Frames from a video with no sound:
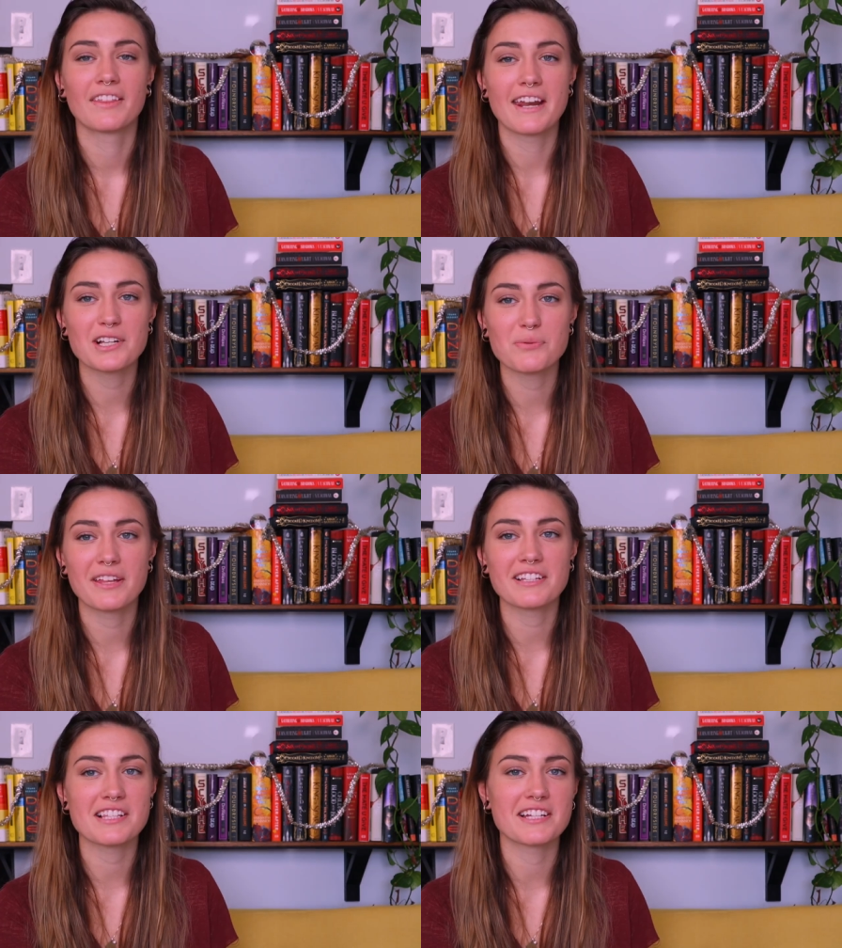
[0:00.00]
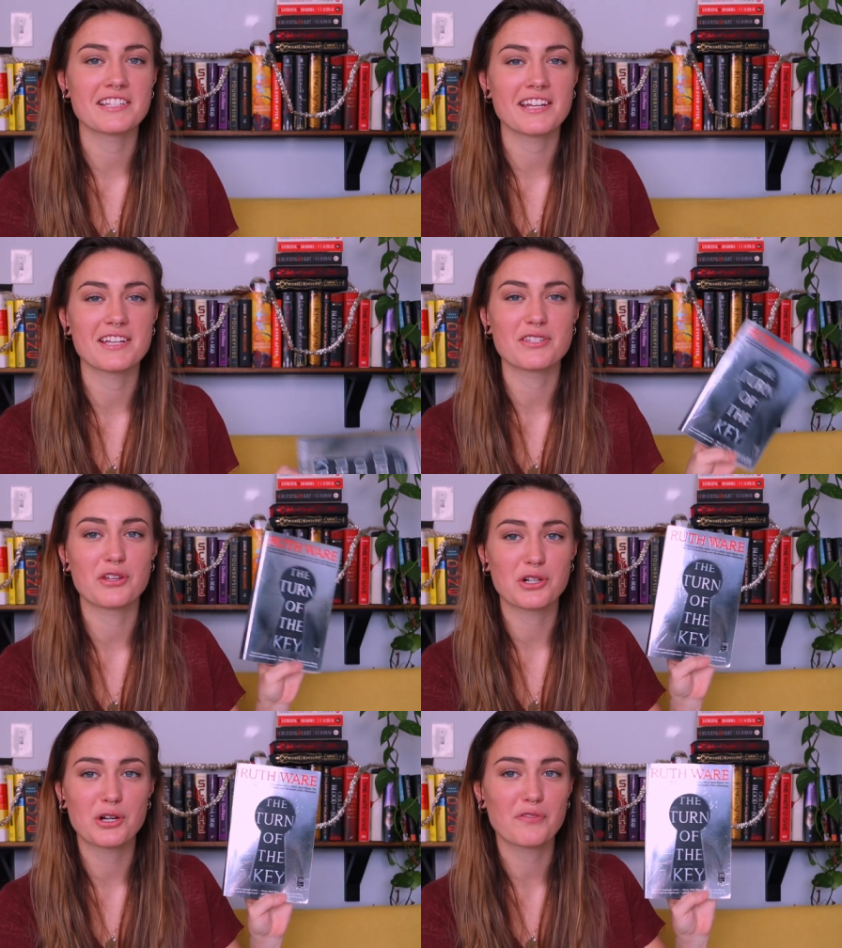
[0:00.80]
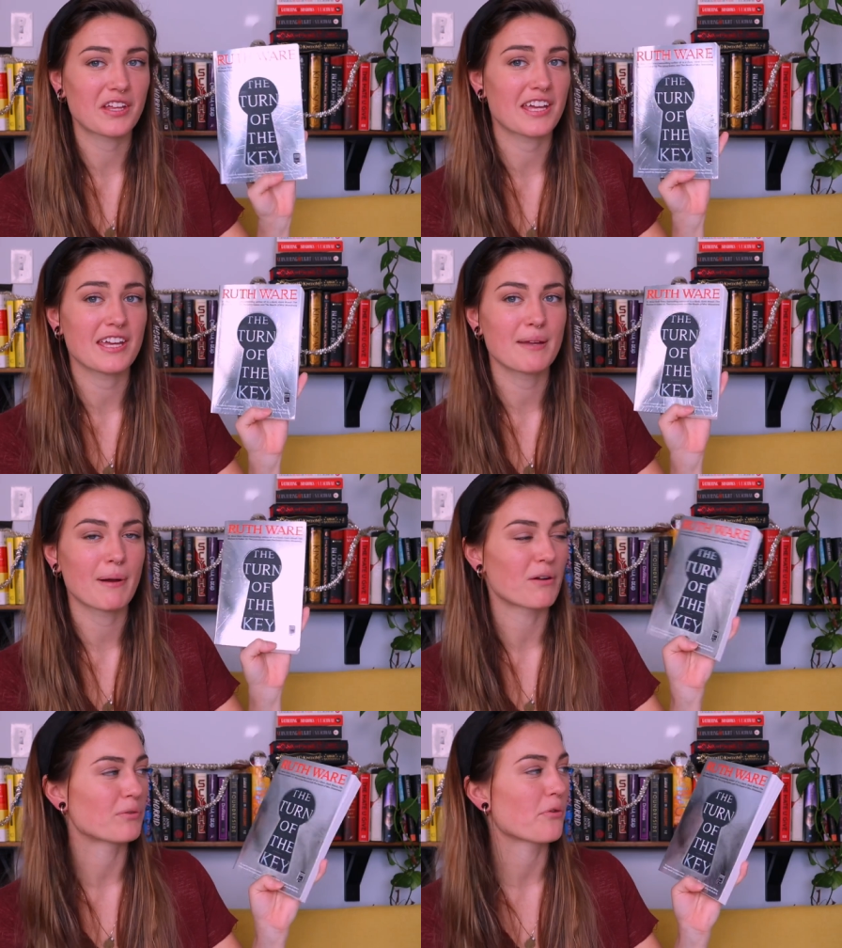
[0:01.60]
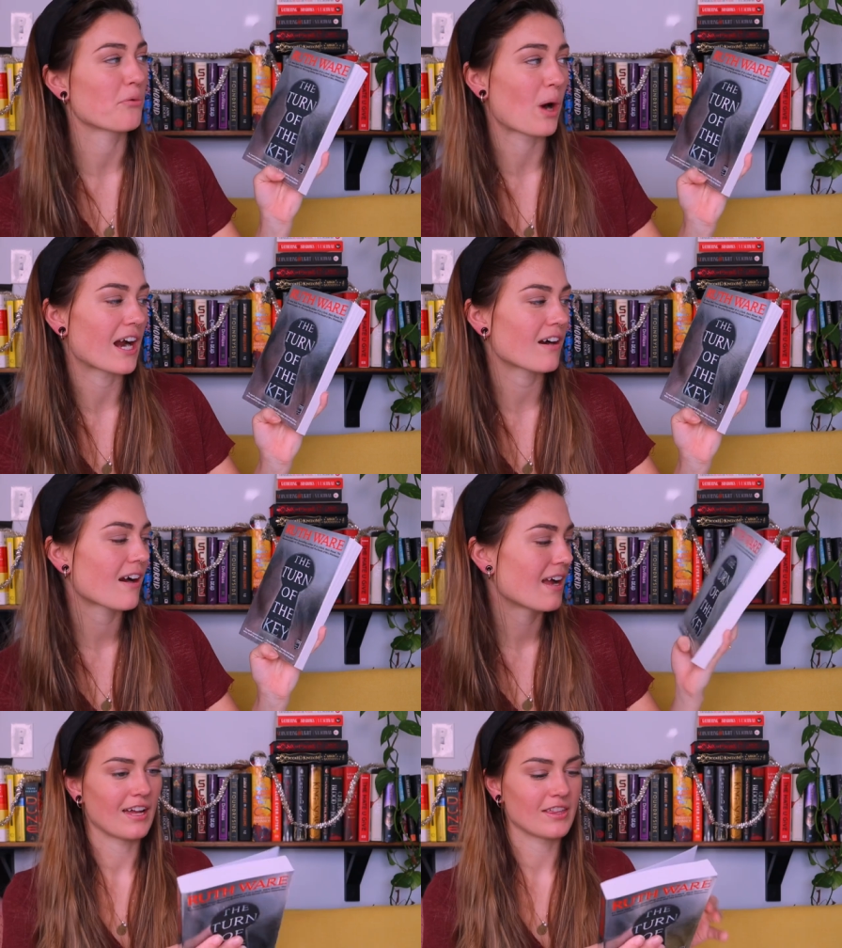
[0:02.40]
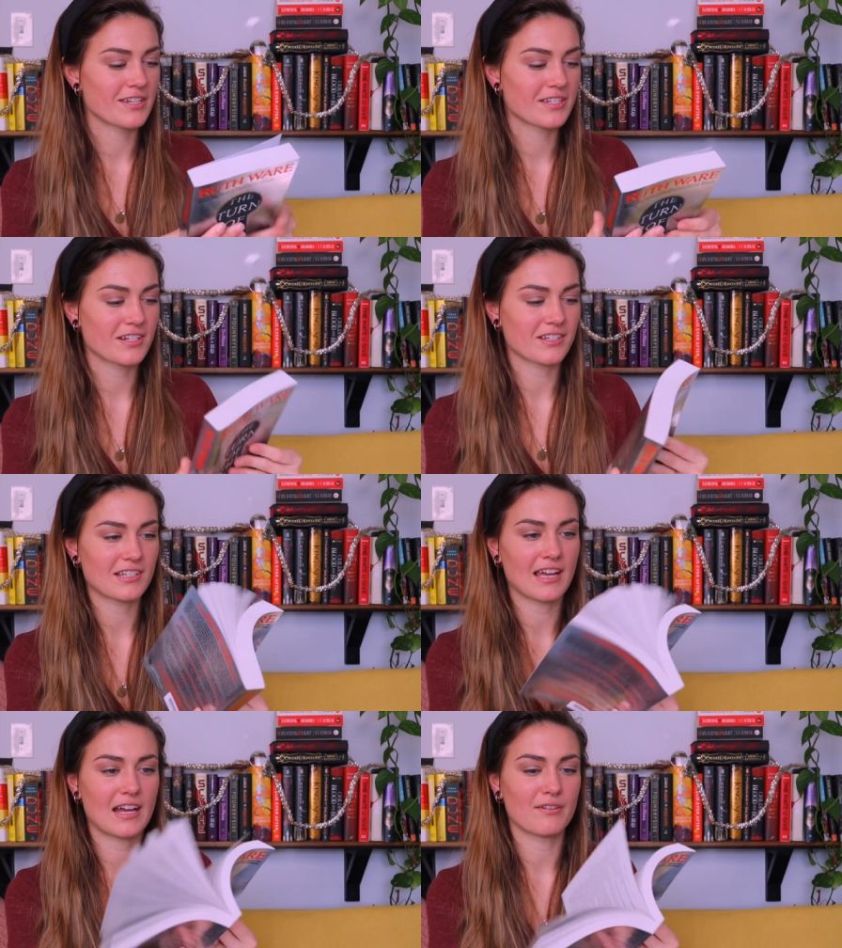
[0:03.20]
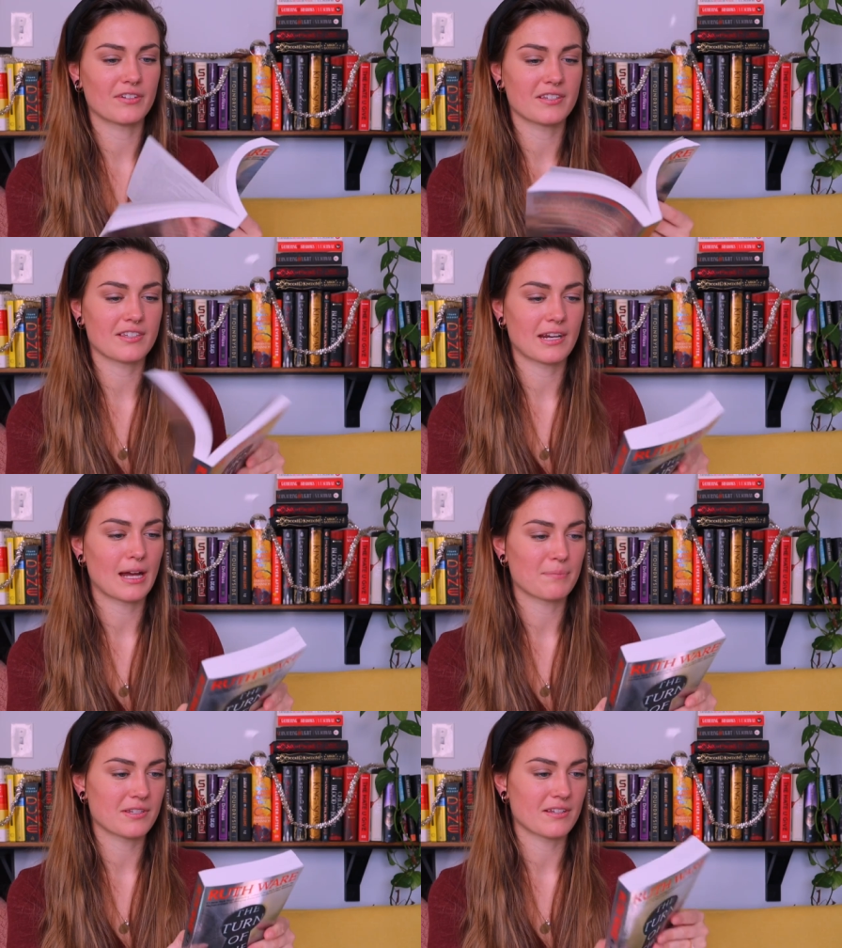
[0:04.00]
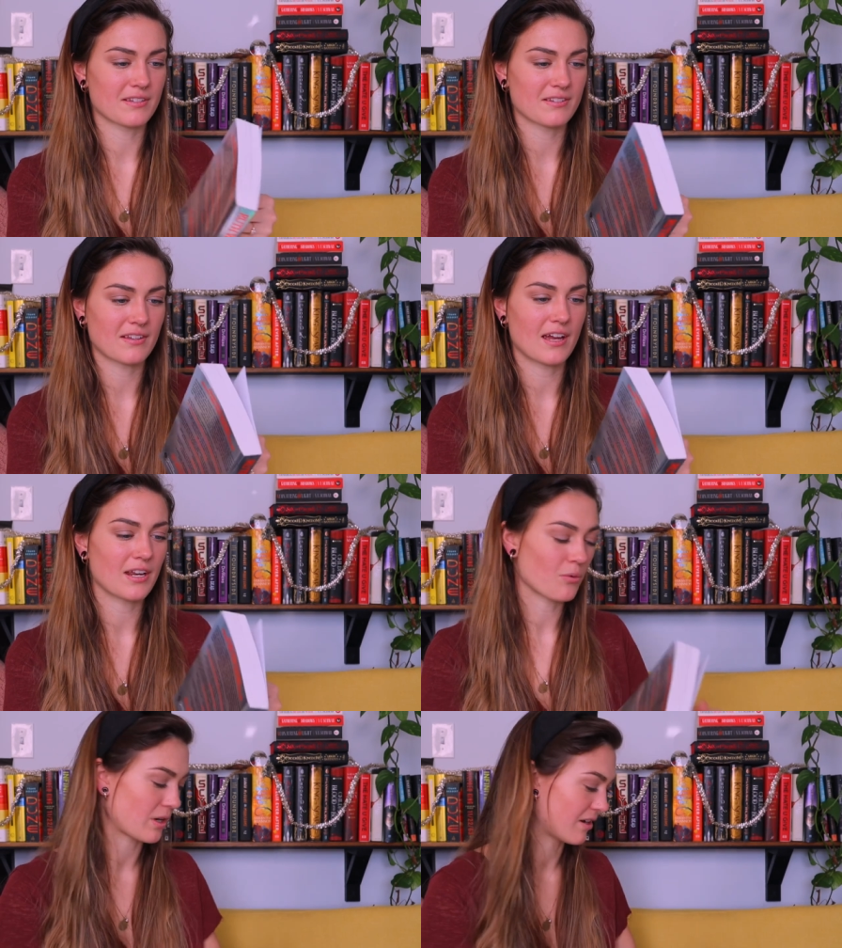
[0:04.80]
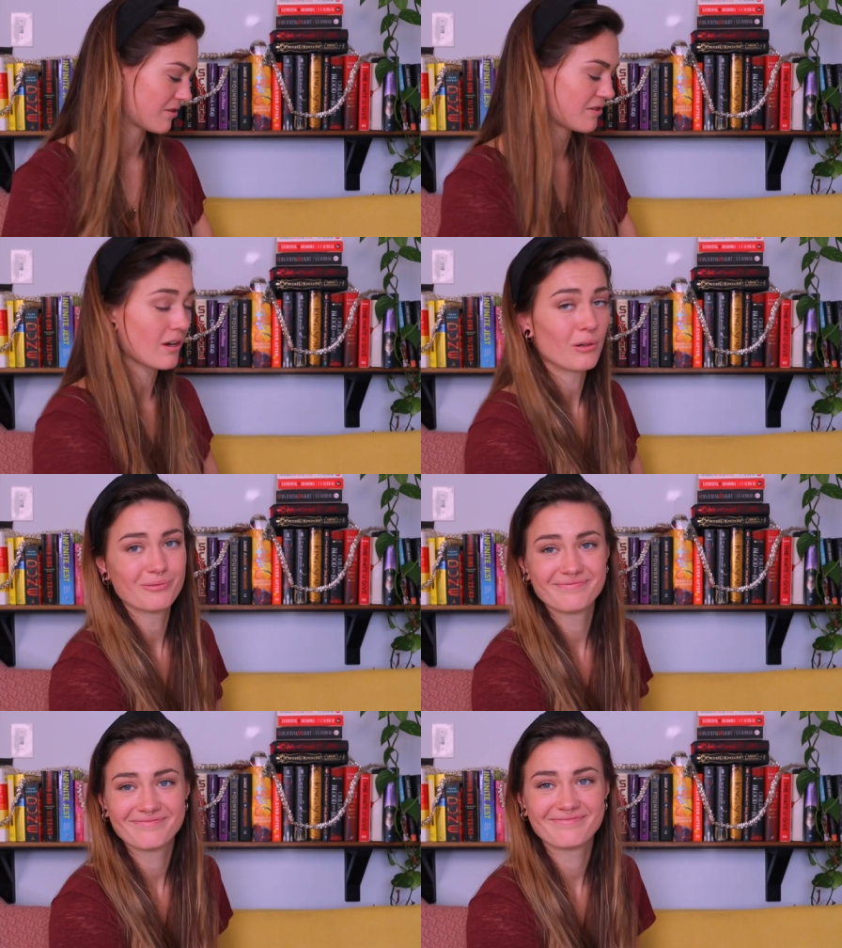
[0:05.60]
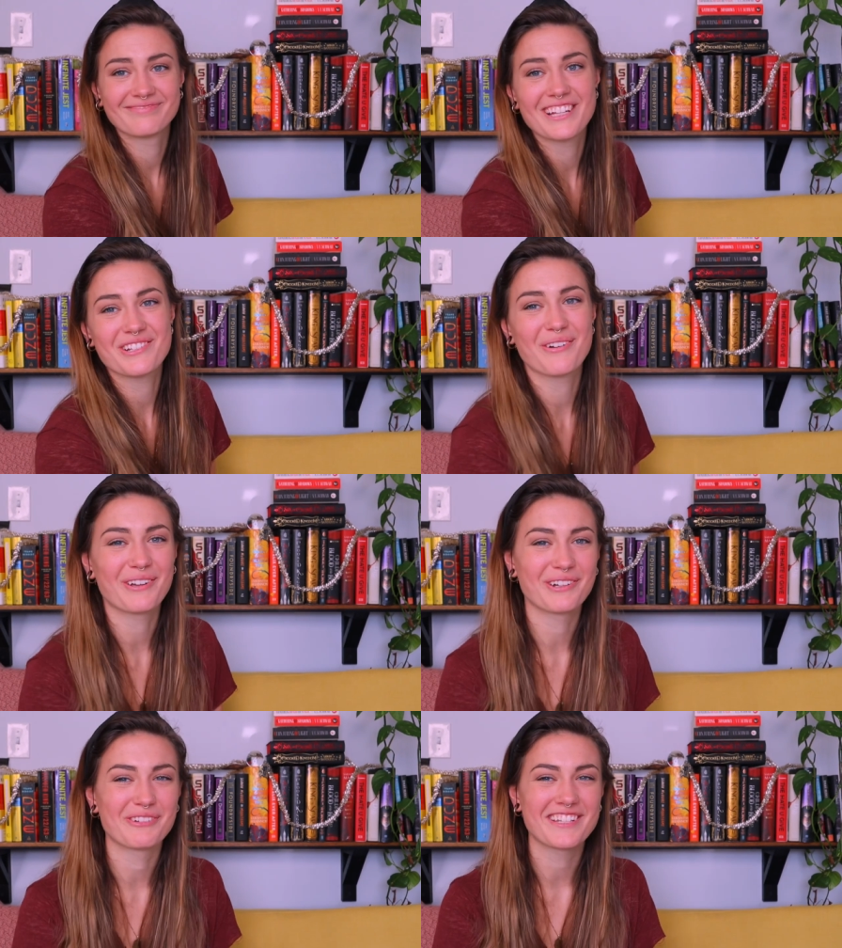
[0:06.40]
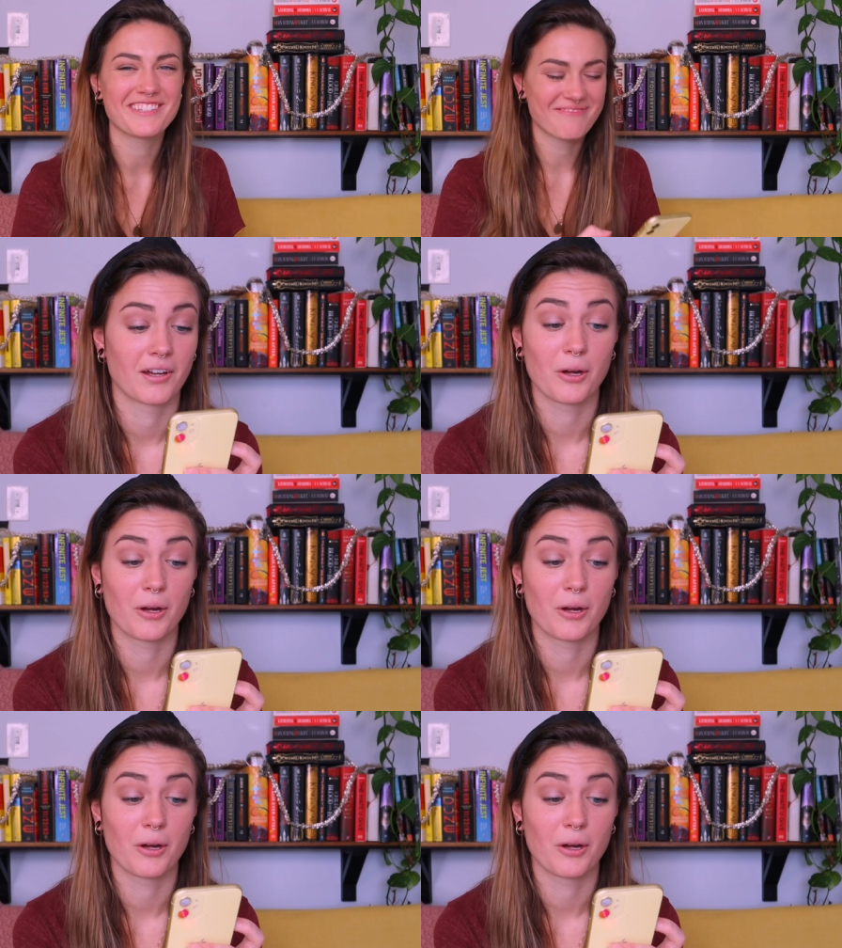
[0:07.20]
The next one on this list is The Turn of the Key by Ruth Ware, and this doesn't have a synopsis anywhere, so let's go to Goodreads.